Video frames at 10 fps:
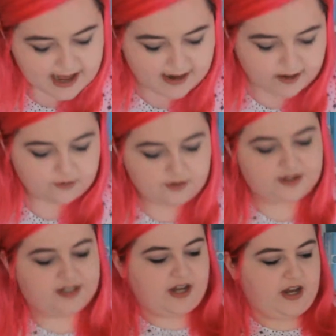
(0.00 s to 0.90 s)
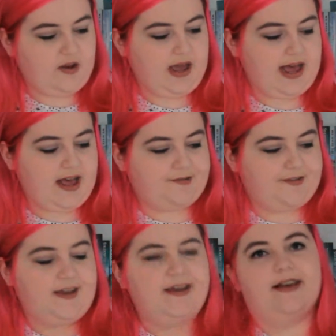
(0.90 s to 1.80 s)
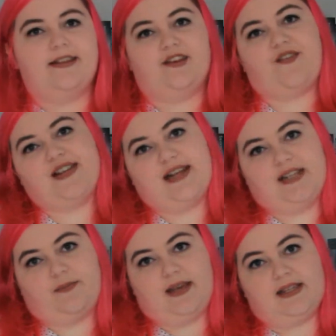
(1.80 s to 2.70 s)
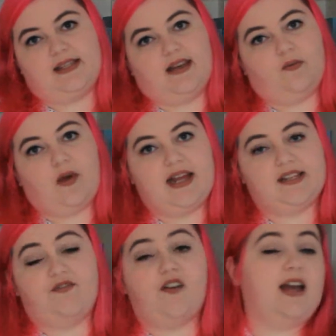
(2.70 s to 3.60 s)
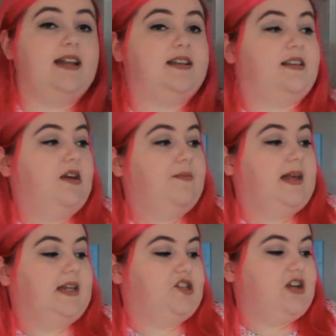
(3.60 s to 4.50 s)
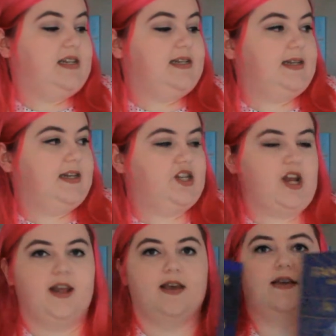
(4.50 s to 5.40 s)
and I also have the Fantastic Beasts and Where to Find Them illustrated edition.